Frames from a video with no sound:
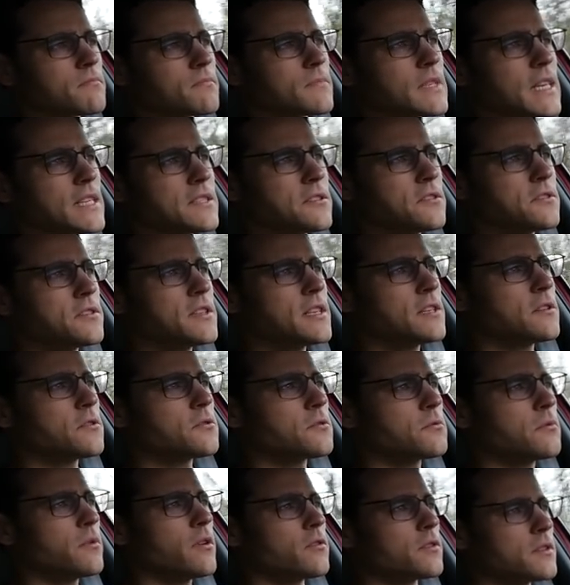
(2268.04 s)
nice to see it on
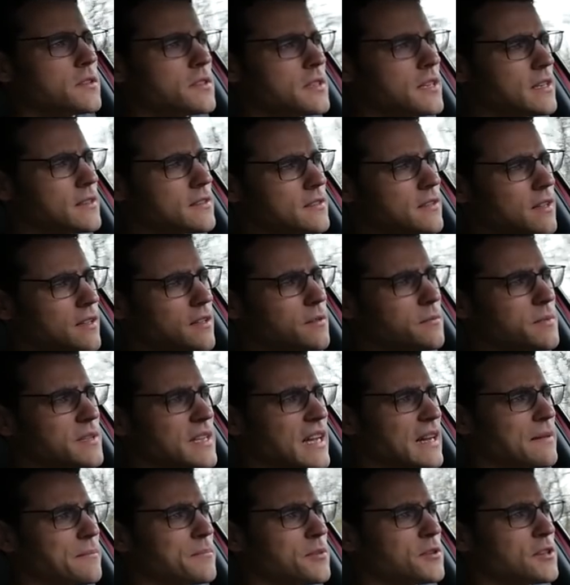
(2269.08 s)
the road. You see it's a little bit
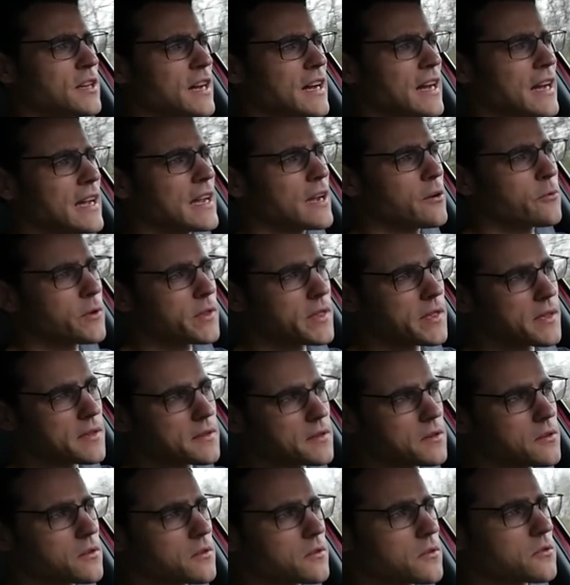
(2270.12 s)
put higher with the
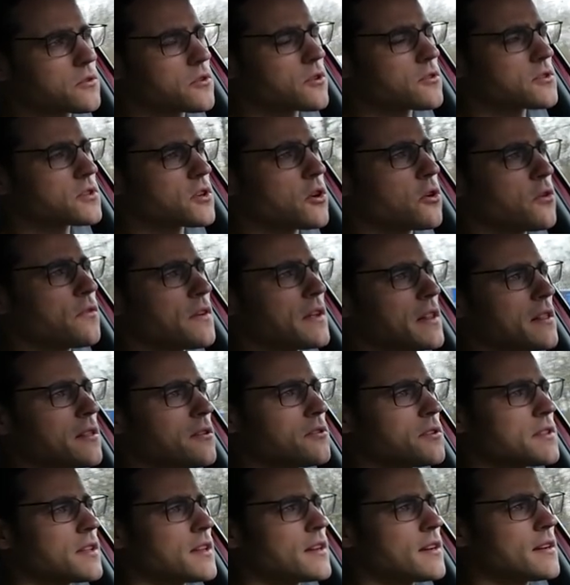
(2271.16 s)
crossover
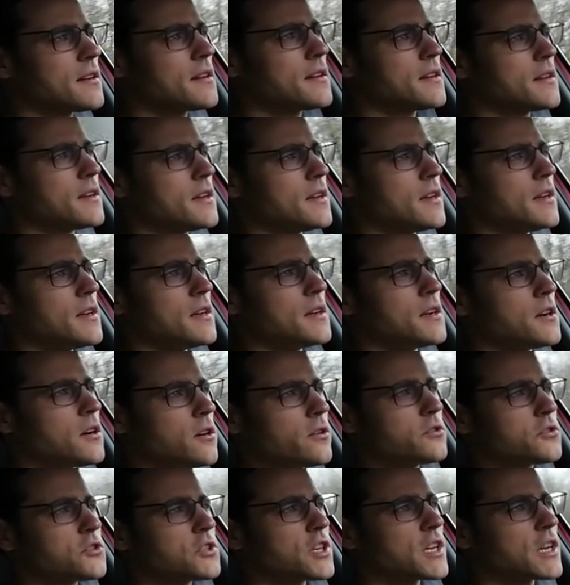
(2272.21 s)
look there.
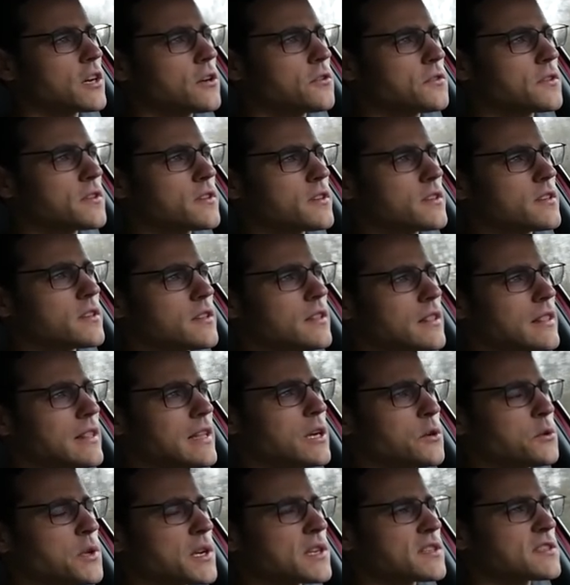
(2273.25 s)
Also check out the
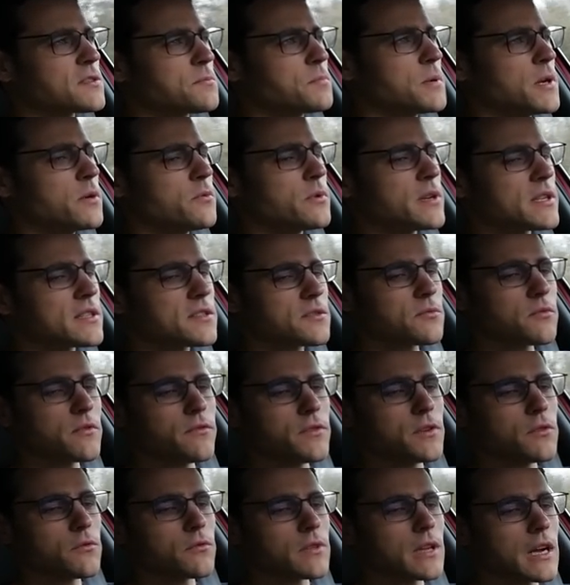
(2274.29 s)
Leon X-Perience
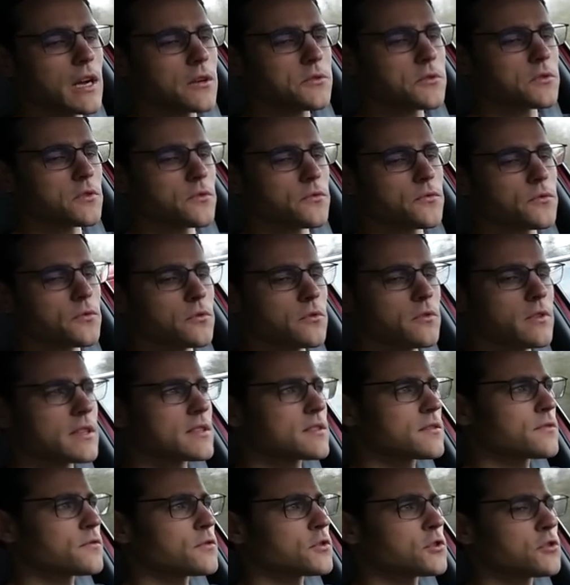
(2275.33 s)
review on Autogefühl.
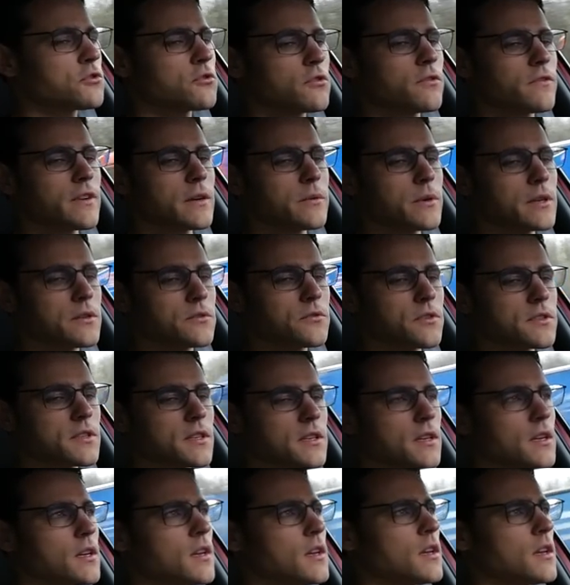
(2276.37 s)
That's for sure very interesting.